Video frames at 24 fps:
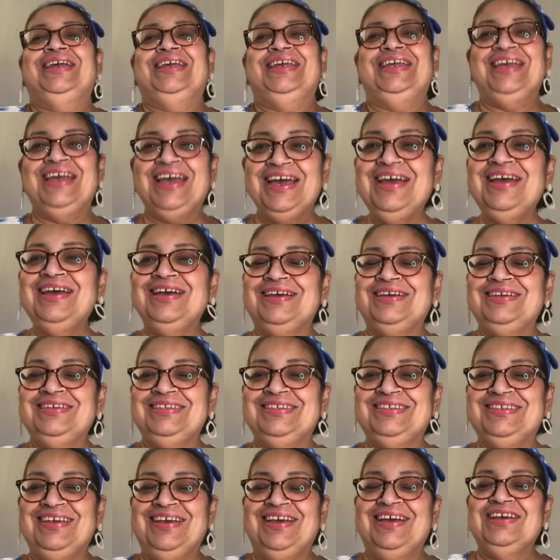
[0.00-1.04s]

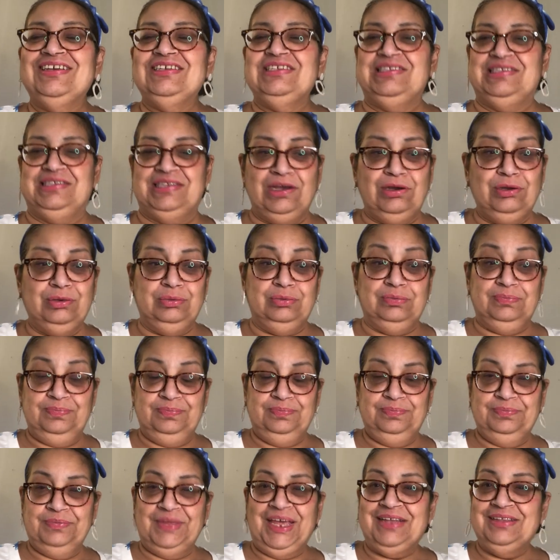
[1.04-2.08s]
Yes, so
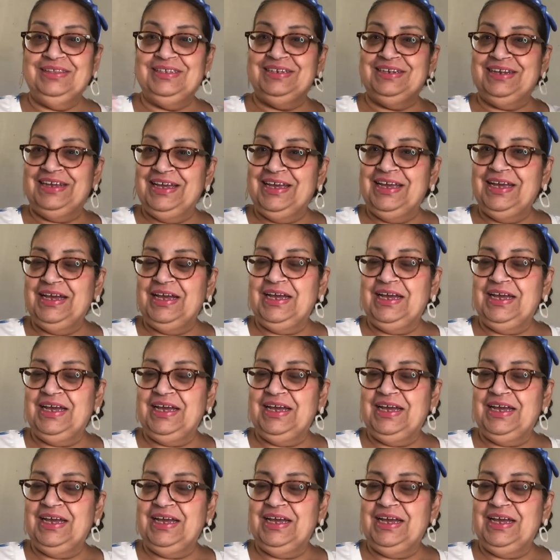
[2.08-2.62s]
today